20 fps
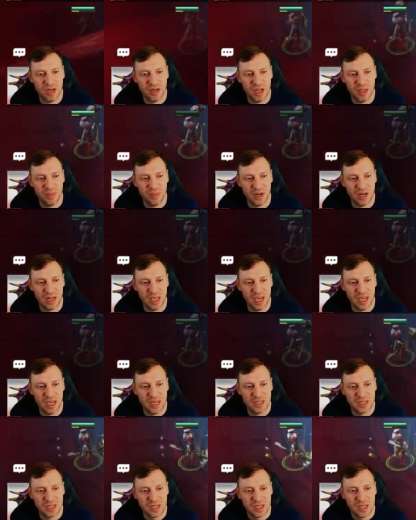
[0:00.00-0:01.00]
in in the
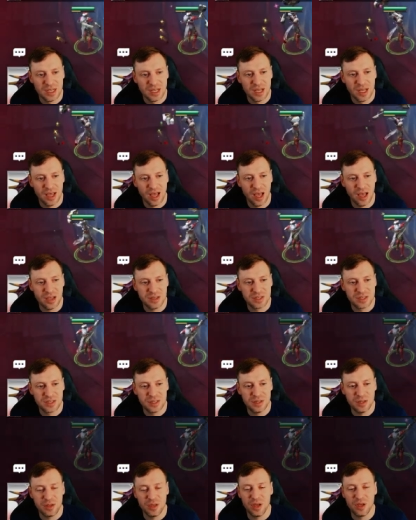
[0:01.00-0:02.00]
lead. Uh,
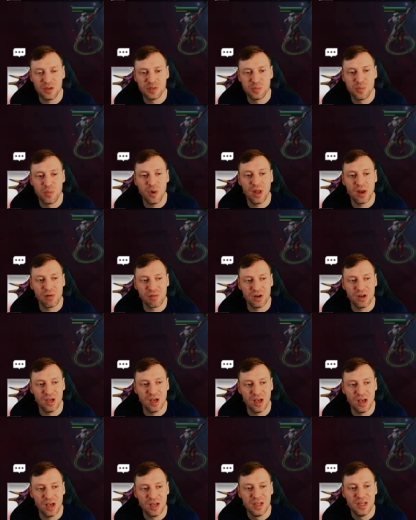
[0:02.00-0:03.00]
spoiler
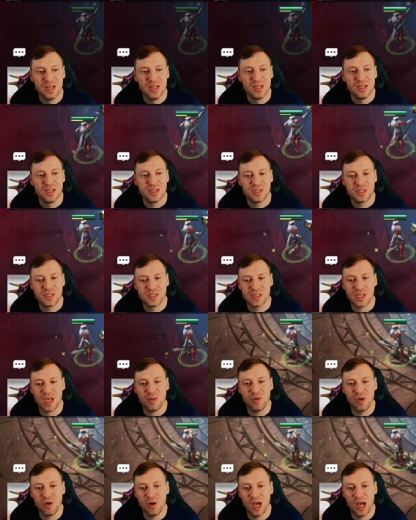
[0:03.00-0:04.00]
alert,
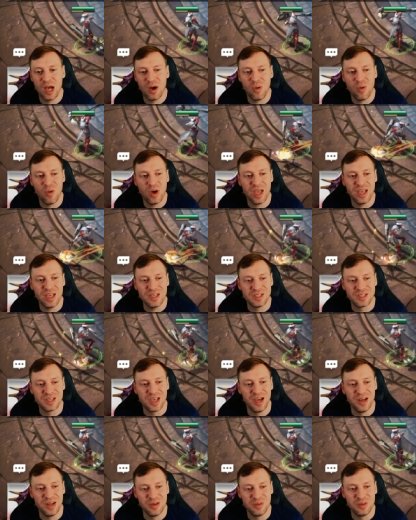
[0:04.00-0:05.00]
Samuel is
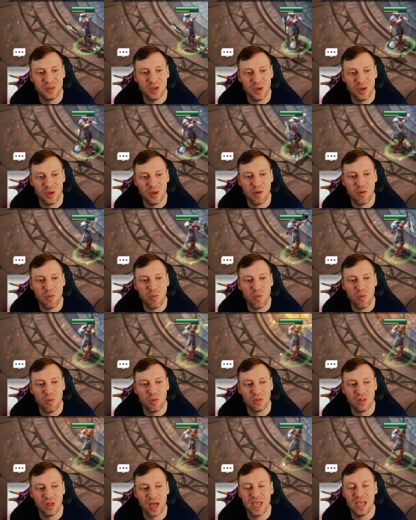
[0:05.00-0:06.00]
going to do,
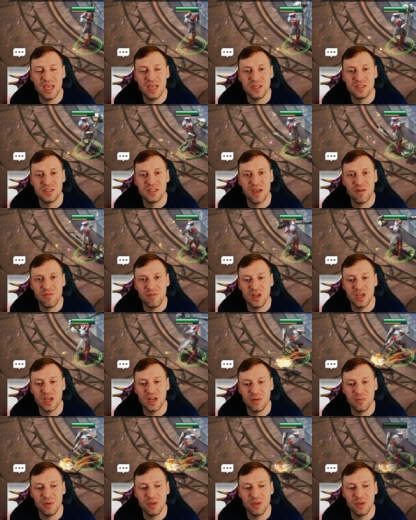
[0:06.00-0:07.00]
like, he's definitely
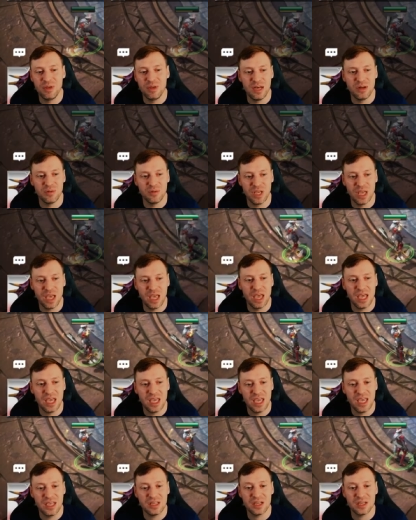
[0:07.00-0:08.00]
going to be the lead on here.
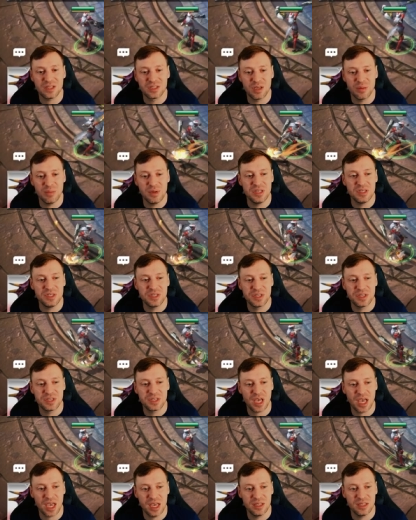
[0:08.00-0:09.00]
He does some
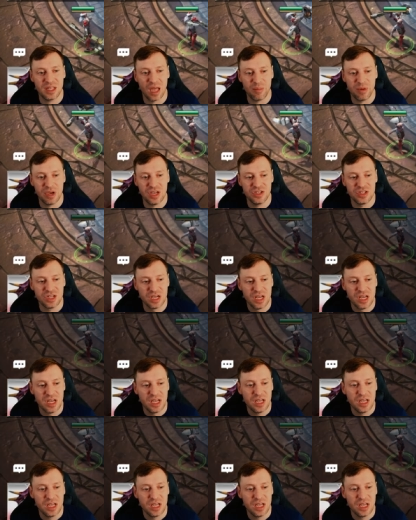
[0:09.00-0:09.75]
insane damage,